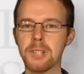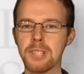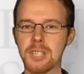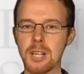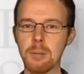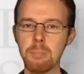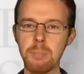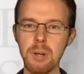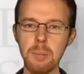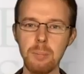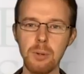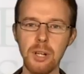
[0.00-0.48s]

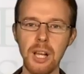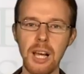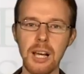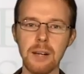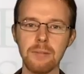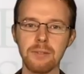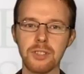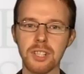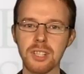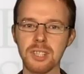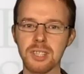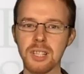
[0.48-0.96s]
Some people
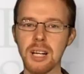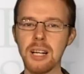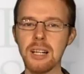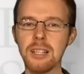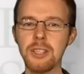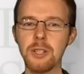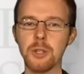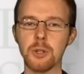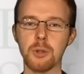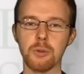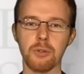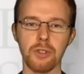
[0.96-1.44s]
have
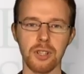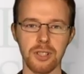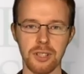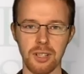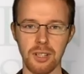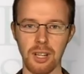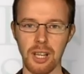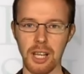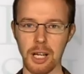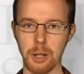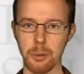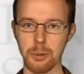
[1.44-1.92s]
designed
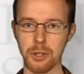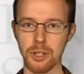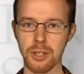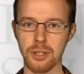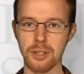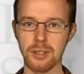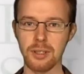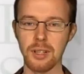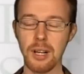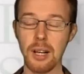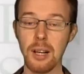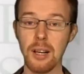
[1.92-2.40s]
universal
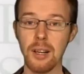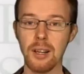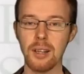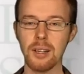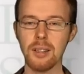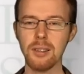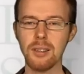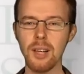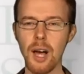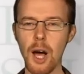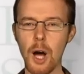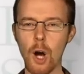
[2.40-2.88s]
languages
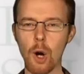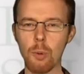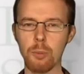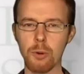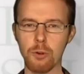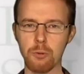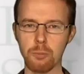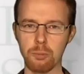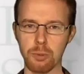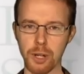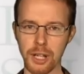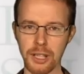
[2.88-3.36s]
in the
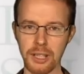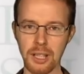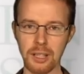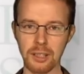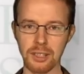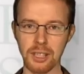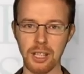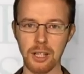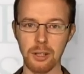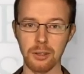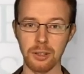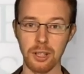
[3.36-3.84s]
hope of
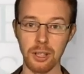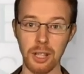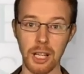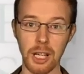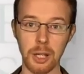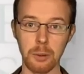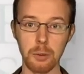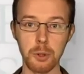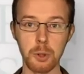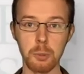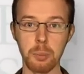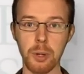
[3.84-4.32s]
bringing down the
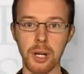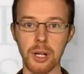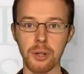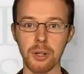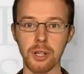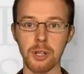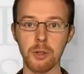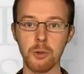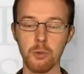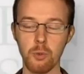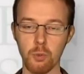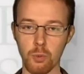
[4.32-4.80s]
language
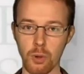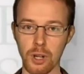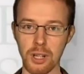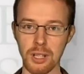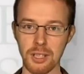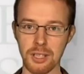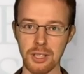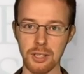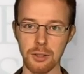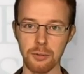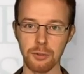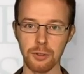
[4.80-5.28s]
barrier
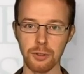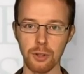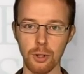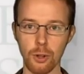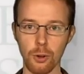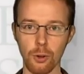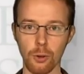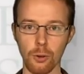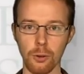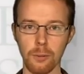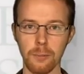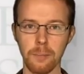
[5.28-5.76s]
once and
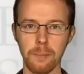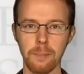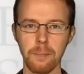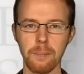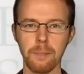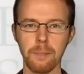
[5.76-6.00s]
for all.